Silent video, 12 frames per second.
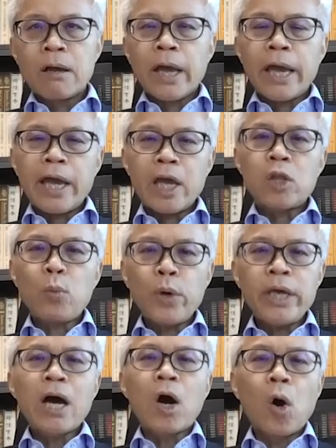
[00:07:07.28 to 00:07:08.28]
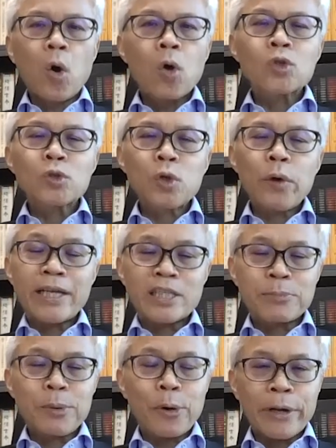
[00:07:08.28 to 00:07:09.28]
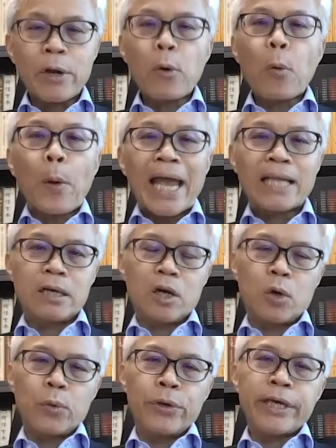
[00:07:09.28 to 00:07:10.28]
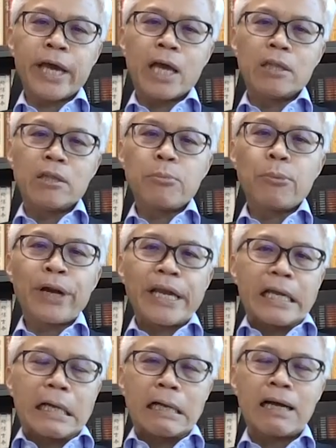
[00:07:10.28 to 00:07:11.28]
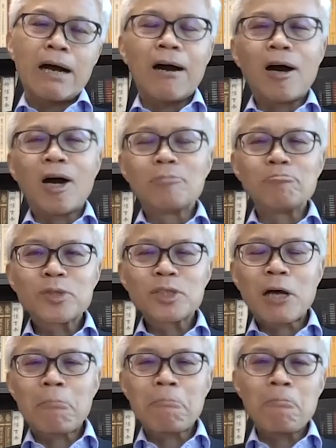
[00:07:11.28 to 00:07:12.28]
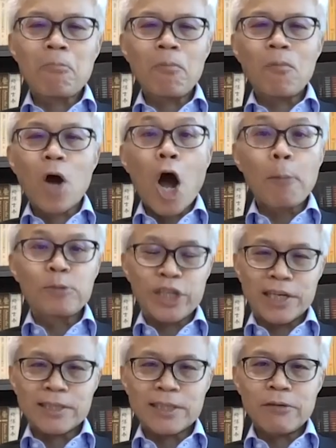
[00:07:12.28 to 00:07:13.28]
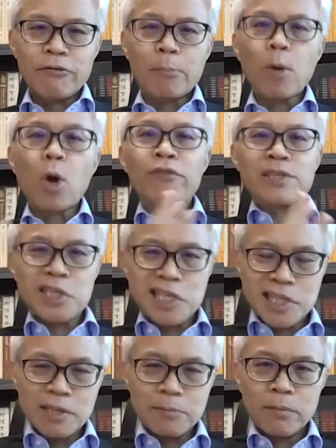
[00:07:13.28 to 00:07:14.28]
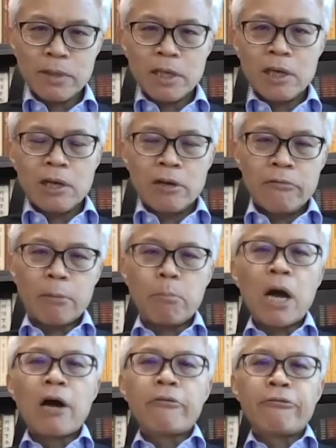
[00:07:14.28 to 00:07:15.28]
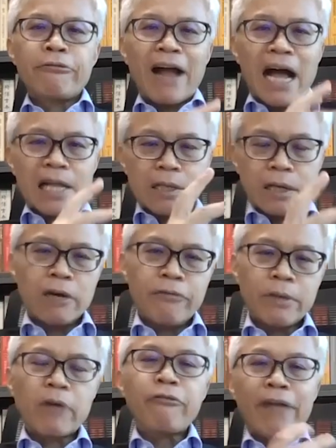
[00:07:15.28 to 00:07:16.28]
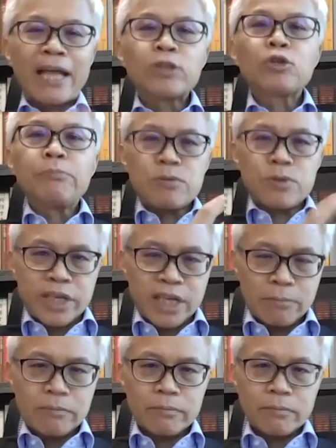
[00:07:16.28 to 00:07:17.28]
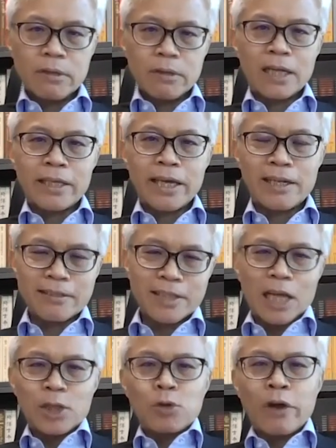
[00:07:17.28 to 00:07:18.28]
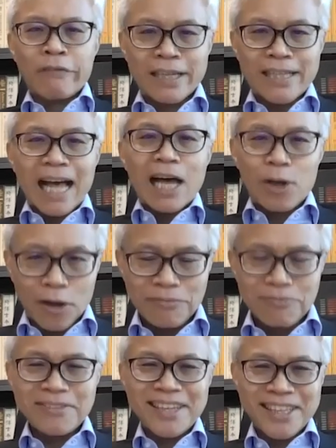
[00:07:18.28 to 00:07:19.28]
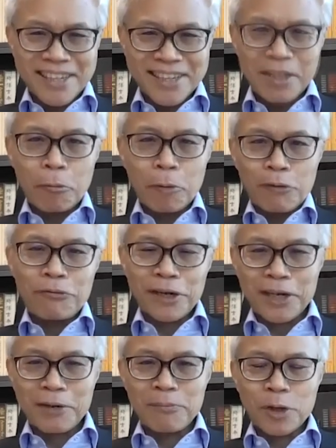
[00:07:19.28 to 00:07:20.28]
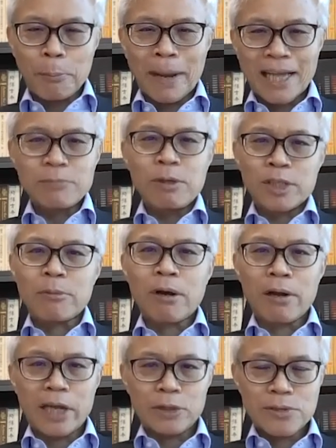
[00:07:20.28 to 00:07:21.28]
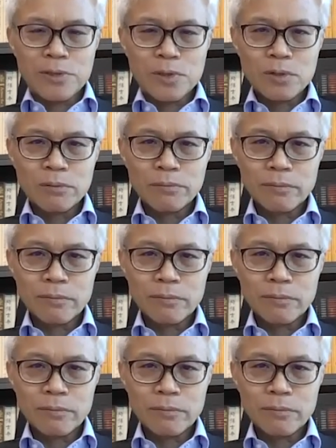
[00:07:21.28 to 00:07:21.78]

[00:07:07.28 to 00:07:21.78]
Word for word: And we are also exploring whether we can bring some objects from overseas, from France, from the French museum. I think to have a dialogue and then with the past museum collections.